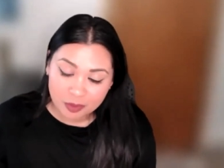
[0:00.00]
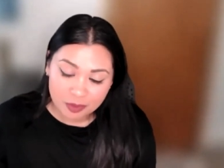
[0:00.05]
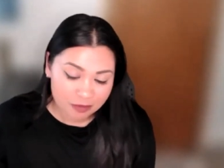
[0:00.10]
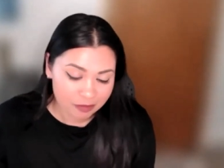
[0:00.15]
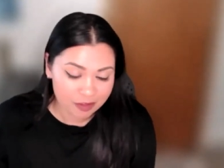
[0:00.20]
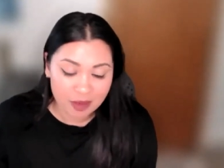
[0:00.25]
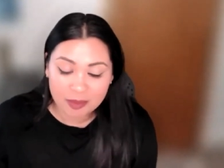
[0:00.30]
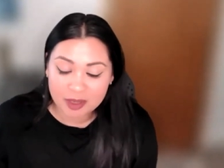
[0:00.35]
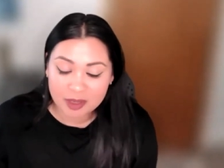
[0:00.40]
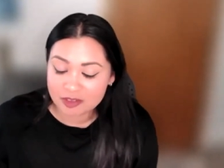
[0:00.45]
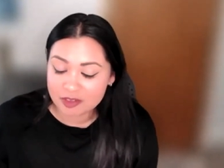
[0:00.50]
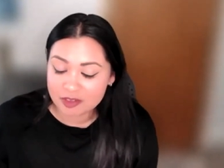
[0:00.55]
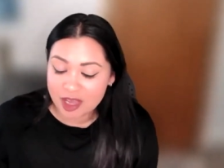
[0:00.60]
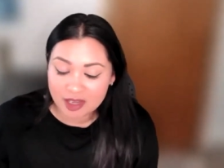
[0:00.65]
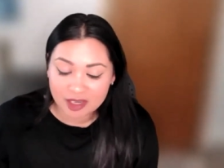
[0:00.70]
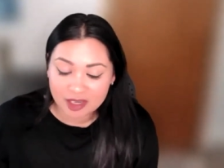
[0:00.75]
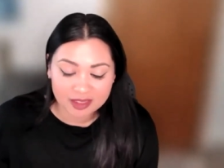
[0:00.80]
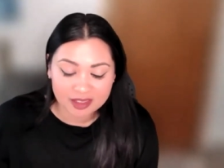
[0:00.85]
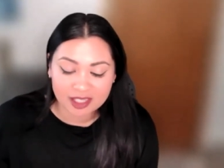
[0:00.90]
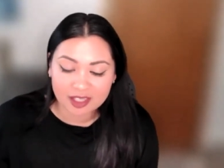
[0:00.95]
from it,
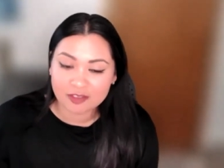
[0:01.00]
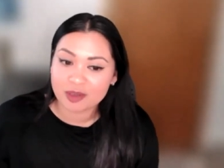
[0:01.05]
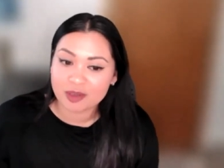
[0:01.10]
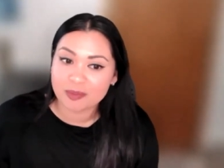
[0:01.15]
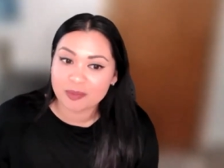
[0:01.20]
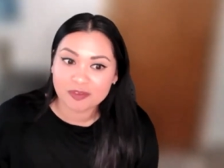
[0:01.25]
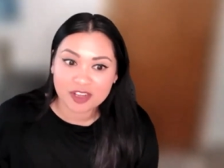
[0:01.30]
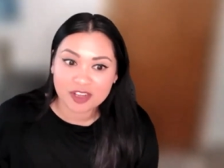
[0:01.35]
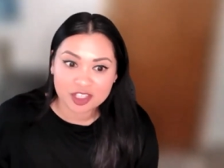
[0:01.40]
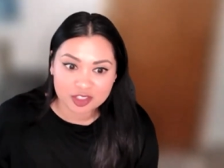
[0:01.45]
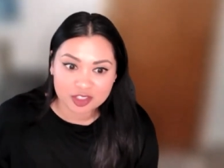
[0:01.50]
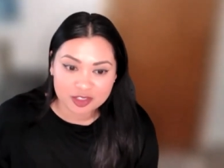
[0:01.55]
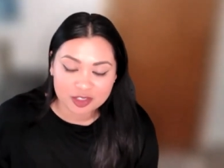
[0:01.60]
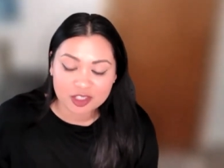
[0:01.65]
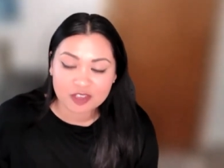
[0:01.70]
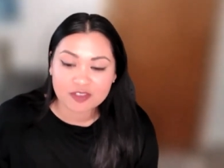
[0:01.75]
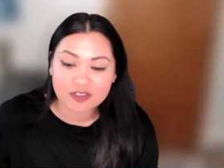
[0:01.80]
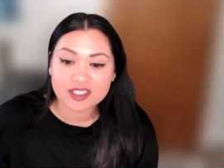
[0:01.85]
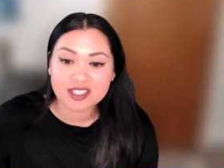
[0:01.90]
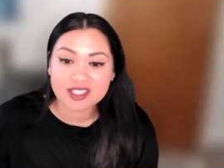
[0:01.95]
anything from professional
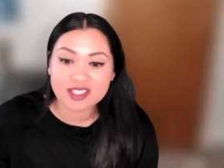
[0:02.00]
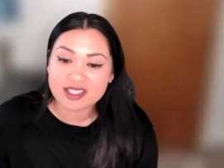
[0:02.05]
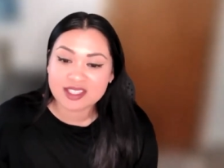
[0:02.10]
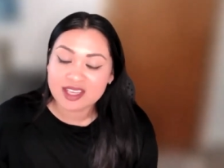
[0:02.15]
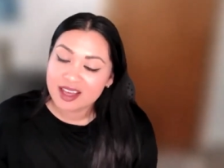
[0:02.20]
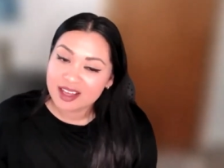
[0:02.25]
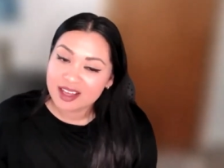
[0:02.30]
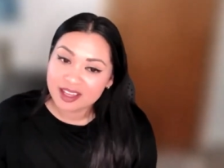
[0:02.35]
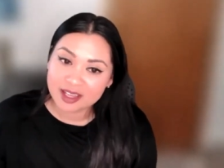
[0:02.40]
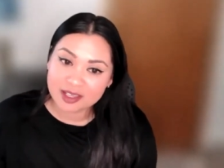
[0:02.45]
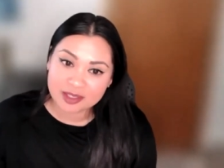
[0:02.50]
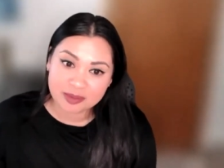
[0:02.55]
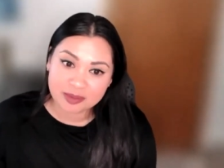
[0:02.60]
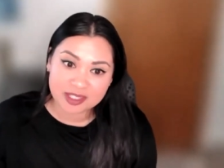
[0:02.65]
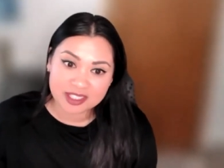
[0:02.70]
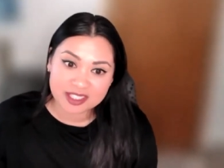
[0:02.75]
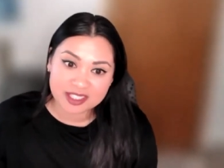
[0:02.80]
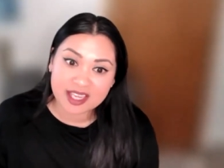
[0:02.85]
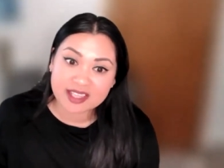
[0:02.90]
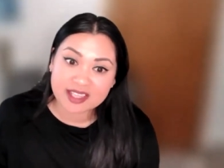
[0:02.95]
services, customer
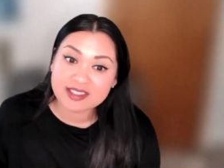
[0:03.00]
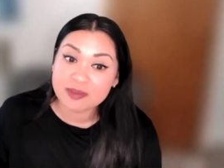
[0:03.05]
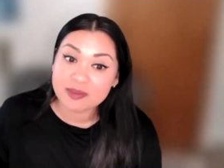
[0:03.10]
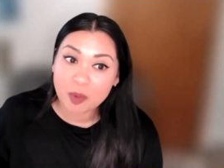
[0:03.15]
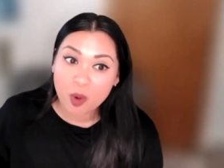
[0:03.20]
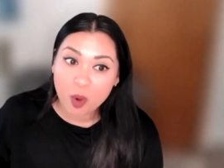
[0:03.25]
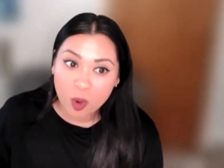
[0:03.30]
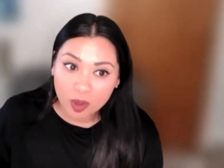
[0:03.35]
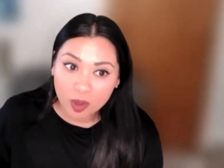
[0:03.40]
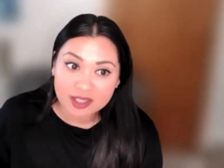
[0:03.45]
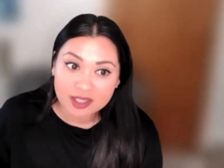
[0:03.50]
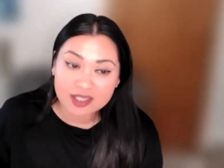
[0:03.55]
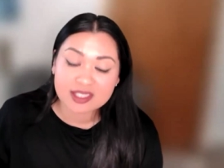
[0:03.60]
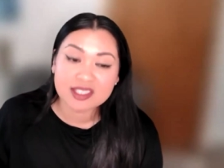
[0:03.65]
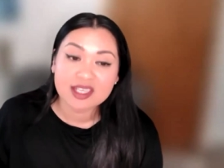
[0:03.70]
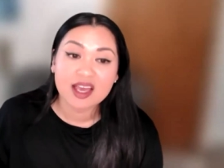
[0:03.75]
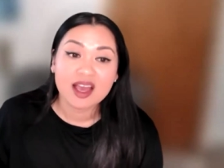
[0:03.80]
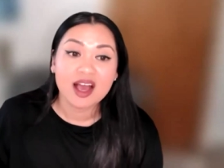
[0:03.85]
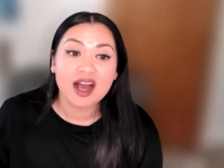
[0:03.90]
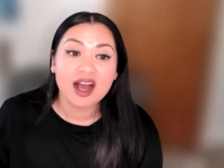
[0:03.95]
success, support,
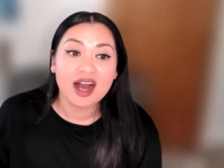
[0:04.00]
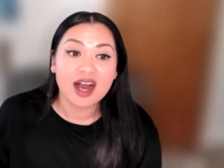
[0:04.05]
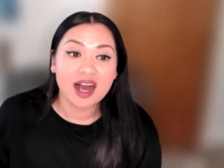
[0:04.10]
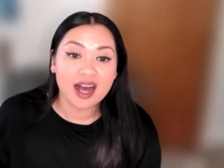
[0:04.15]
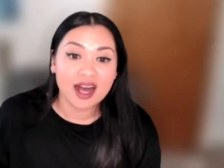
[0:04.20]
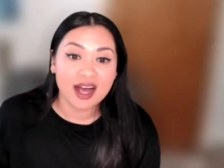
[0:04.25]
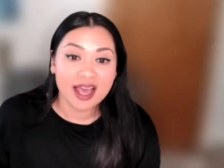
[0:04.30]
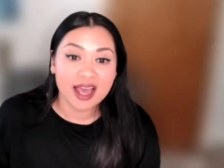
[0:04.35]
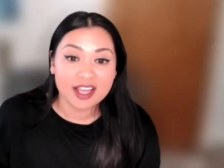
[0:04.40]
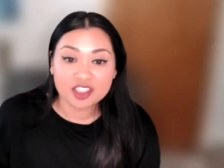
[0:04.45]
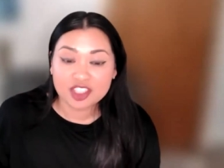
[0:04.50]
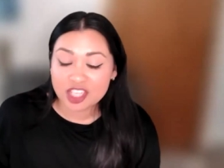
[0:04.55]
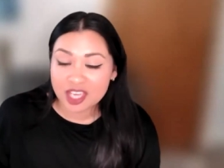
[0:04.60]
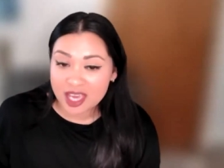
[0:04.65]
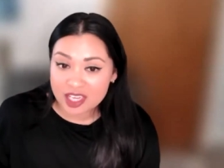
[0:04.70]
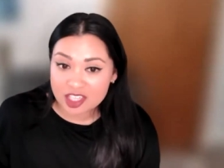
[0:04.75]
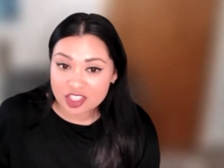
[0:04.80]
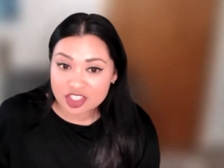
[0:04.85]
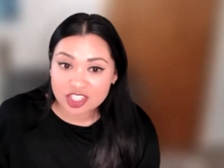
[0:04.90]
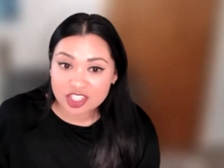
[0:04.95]

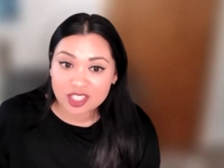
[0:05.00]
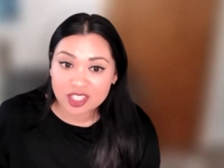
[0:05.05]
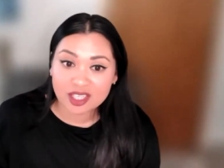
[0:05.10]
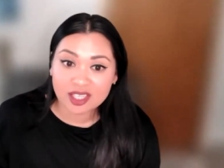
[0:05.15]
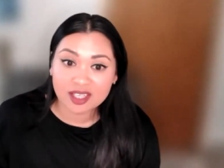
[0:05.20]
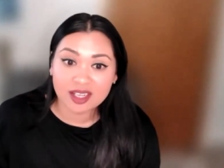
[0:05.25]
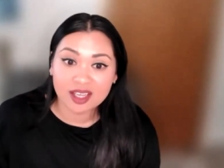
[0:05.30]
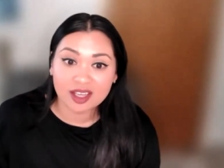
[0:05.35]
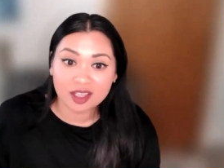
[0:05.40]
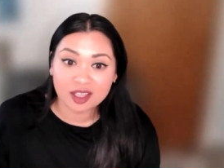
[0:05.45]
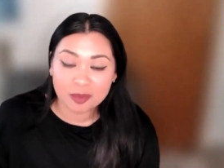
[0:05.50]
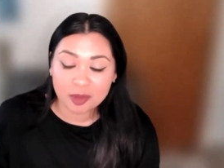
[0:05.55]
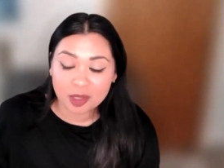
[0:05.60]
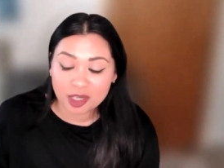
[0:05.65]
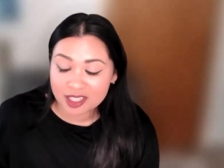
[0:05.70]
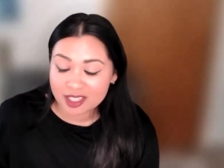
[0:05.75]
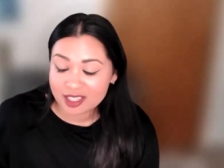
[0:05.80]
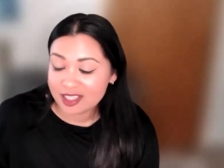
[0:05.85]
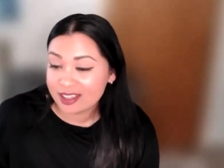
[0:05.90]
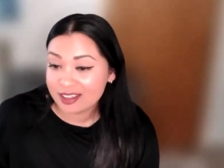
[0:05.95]
education,
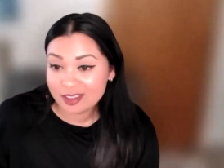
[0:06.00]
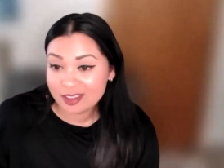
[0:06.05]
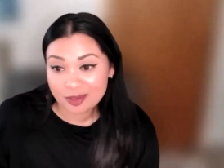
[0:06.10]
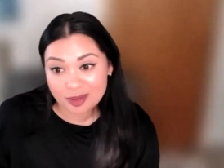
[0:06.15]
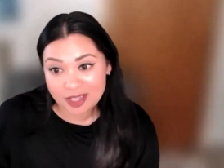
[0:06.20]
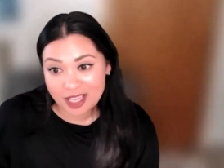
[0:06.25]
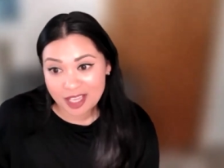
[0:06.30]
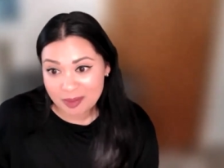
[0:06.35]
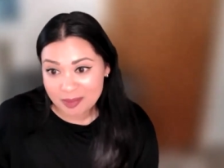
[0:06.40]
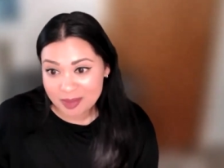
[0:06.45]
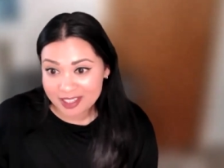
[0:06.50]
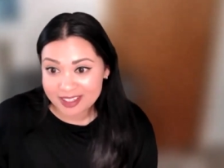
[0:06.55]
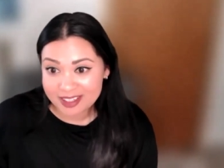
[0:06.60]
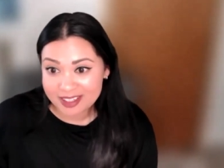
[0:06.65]
community, you name it.